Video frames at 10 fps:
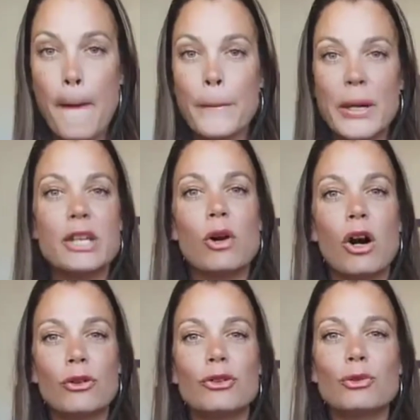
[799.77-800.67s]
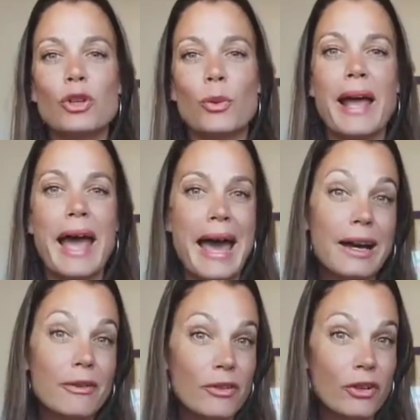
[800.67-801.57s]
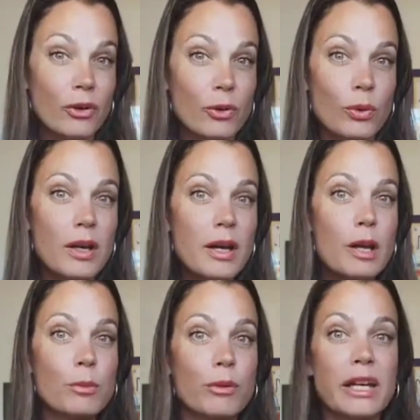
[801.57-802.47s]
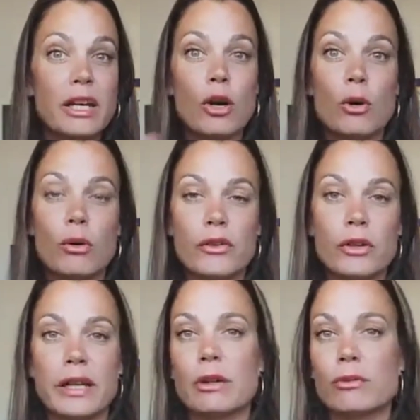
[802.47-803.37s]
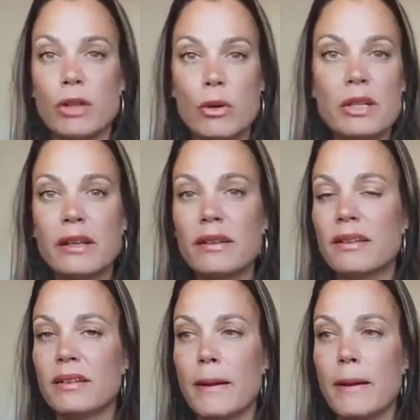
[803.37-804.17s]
but you also don't have to bring over erroneous,